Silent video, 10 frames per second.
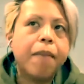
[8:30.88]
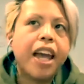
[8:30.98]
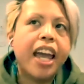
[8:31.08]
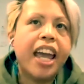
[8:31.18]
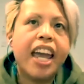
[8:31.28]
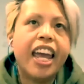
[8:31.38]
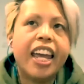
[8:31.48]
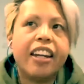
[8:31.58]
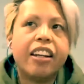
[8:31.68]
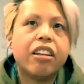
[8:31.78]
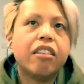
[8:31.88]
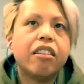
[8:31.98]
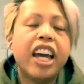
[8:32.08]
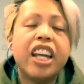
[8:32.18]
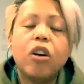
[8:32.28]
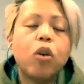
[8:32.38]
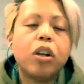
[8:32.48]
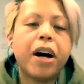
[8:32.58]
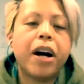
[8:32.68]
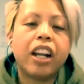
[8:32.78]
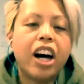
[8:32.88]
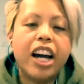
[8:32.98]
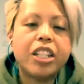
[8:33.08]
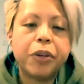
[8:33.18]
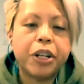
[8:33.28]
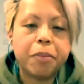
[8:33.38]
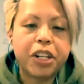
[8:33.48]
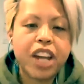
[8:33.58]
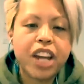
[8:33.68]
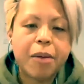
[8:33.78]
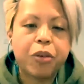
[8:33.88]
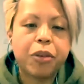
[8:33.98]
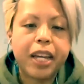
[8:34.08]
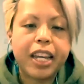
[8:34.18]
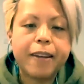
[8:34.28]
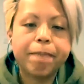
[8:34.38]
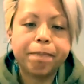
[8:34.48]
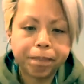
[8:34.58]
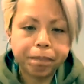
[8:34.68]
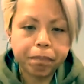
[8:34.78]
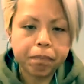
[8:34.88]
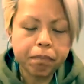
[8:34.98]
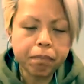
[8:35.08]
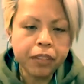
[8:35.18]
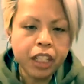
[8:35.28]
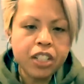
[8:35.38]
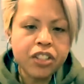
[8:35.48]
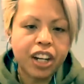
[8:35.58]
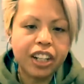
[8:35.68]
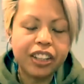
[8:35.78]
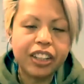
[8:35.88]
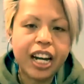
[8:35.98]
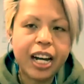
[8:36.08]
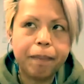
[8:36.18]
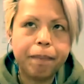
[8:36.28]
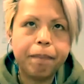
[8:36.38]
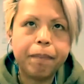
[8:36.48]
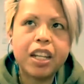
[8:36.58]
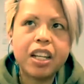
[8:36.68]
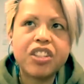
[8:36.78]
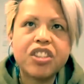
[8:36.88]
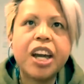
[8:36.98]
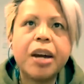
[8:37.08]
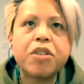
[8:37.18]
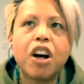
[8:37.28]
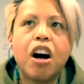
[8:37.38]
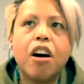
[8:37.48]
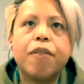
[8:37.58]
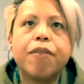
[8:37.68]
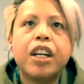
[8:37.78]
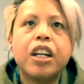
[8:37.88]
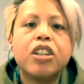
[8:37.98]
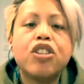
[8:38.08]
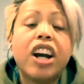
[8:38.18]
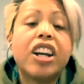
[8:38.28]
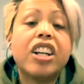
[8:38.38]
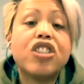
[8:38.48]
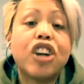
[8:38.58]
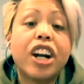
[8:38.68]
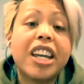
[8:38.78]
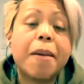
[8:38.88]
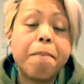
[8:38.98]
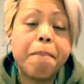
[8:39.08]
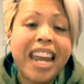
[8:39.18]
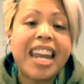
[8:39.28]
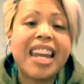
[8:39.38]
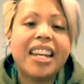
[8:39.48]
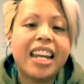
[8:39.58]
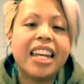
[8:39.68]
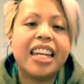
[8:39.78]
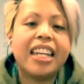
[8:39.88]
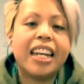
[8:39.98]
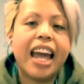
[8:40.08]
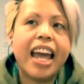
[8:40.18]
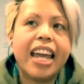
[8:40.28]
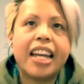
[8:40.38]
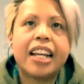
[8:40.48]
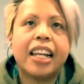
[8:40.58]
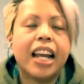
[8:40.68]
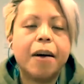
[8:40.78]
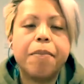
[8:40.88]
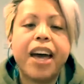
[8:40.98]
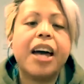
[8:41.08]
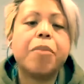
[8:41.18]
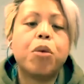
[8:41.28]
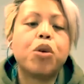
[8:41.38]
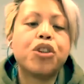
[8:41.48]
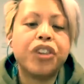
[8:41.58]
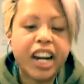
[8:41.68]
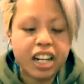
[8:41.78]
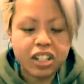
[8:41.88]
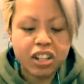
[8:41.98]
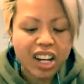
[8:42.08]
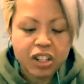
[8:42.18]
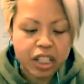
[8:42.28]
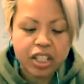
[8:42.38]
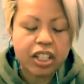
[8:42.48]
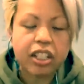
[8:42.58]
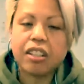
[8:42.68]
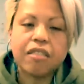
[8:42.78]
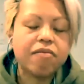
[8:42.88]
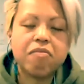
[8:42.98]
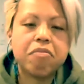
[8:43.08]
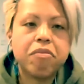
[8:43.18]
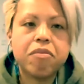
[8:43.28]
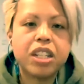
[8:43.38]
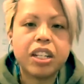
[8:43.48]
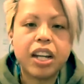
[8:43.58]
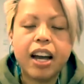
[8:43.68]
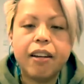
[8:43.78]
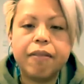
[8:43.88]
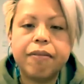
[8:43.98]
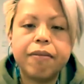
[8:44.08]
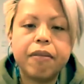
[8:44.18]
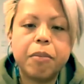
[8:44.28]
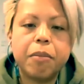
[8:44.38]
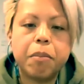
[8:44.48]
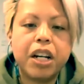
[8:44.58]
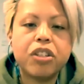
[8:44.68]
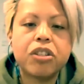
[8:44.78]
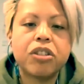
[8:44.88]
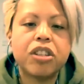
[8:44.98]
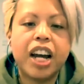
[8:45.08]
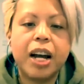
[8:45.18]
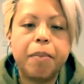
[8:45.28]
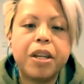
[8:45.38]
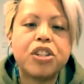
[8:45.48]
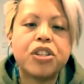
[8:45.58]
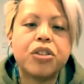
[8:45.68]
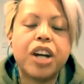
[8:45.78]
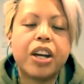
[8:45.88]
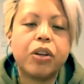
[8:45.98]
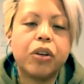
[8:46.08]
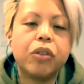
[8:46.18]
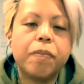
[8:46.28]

And all of my clients pretty much came with me. So in terms of trying to compete in a club that had more trainers, I actually didn't have much issue at all.